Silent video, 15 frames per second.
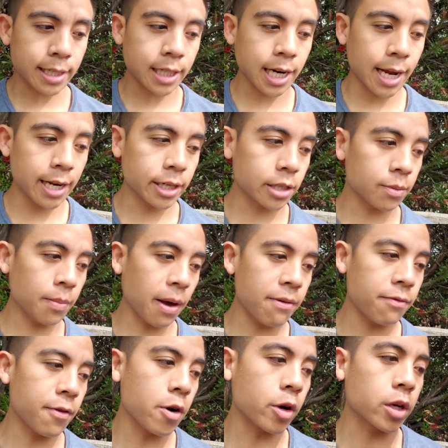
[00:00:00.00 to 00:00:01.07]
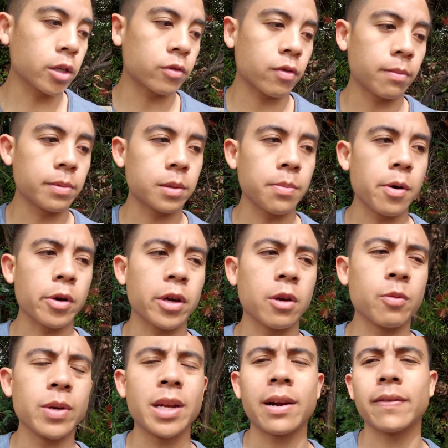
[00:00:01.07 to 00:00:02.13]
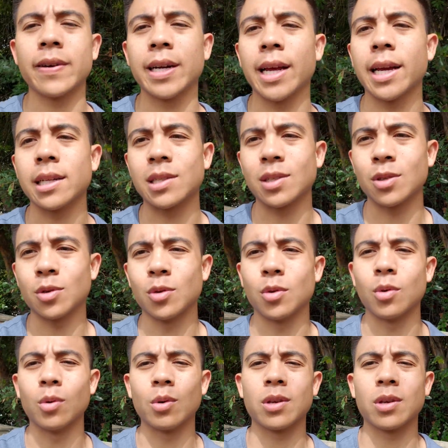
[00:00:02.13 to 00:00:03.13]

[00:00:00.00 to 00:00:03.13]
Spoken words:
changed my focus from smoking weed every day to,